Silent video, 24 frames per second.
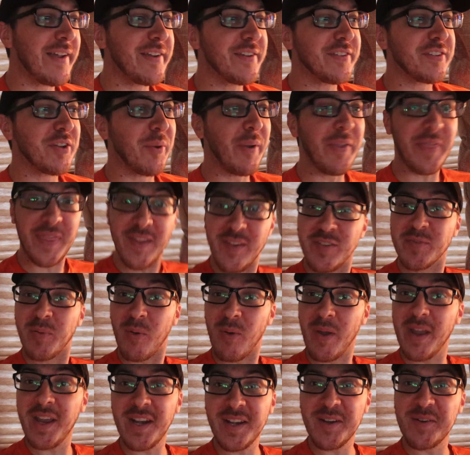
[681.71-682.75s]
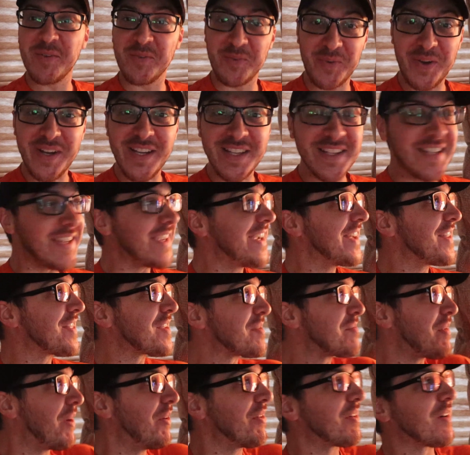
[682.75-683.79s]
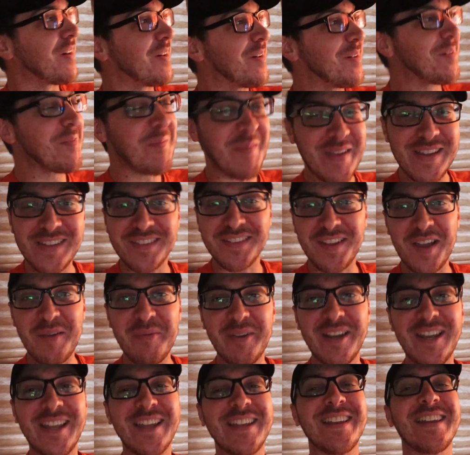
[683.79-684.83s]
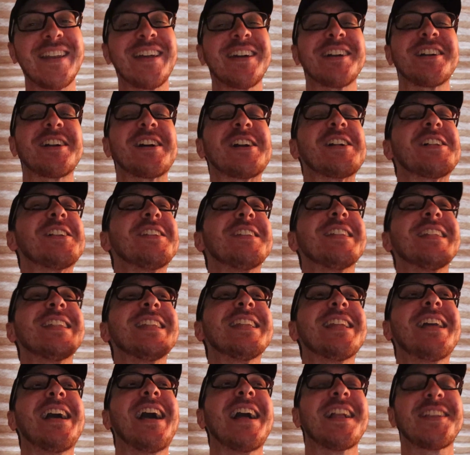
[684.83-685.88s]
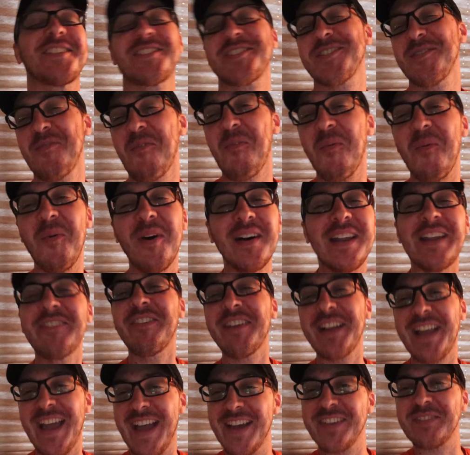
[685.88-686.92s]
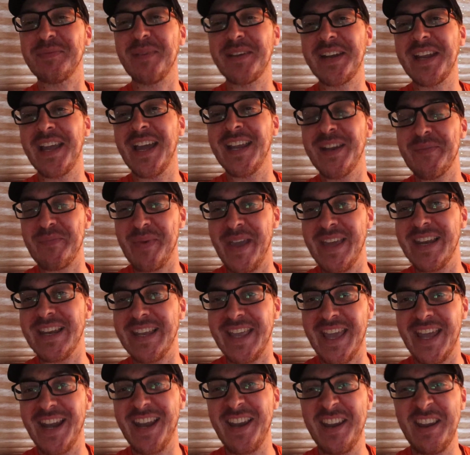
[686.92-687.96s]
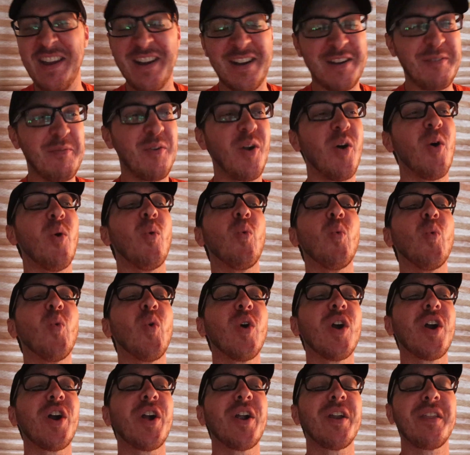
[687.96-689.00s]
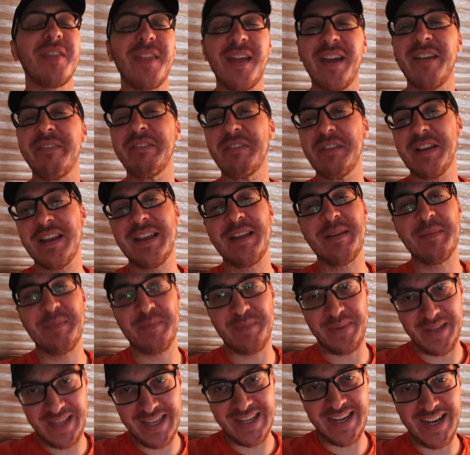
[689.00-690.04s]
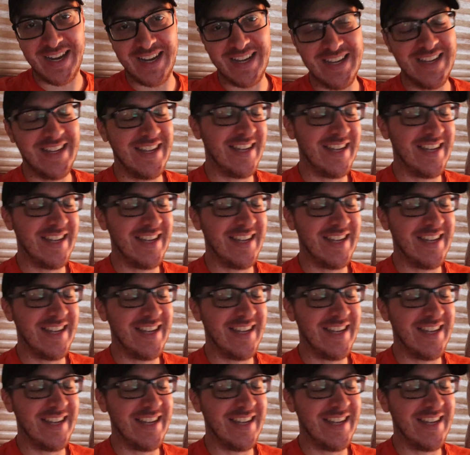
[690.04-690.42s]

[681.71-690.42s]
So at this point, really, the motorhome is coming in clutch. Whatever gas money I had to pay to get it here, worth every penny.